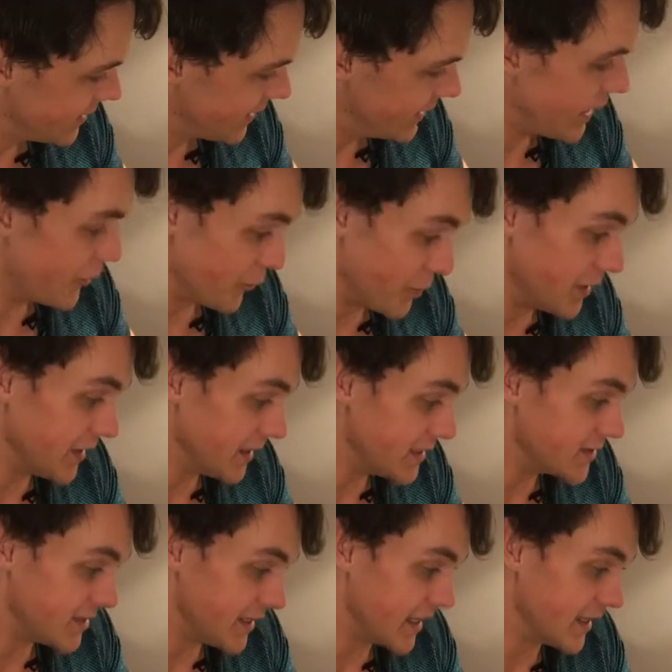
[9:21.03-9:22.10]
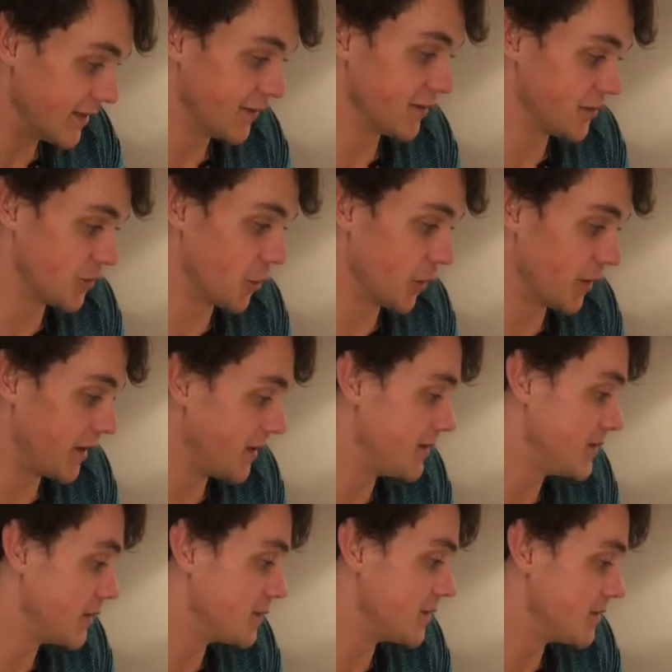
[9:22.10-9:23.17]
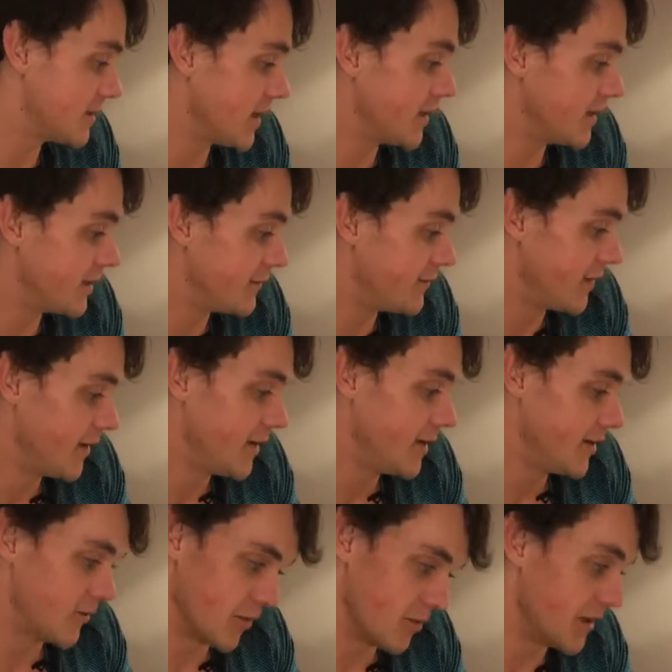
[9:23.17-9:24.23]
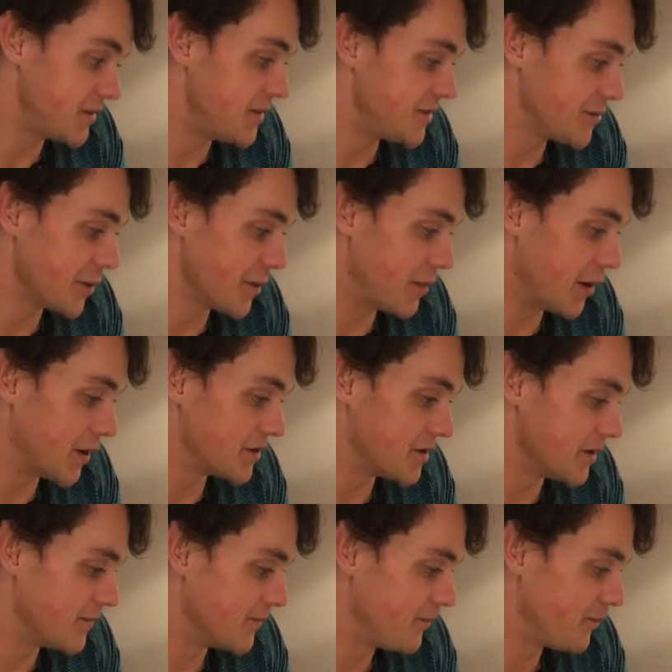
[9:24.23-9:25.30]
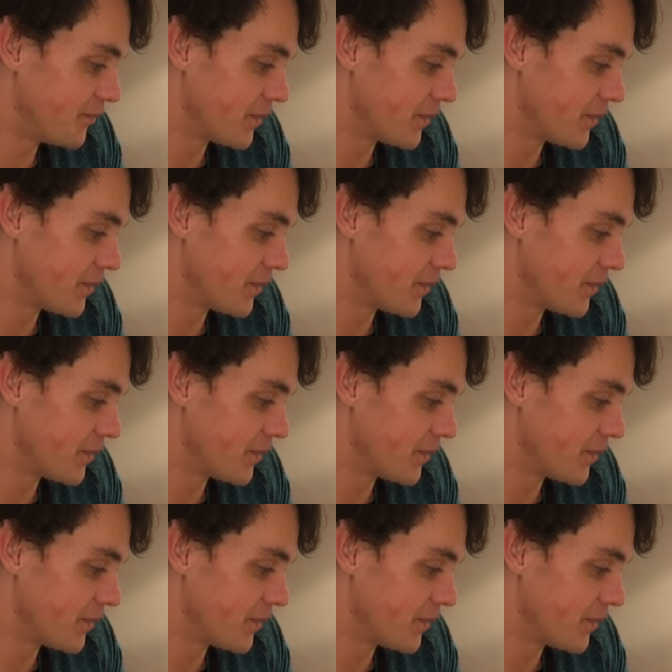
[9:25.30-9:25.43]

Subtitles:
And that really is the end of the story, except to say that if you're a messy sort of person,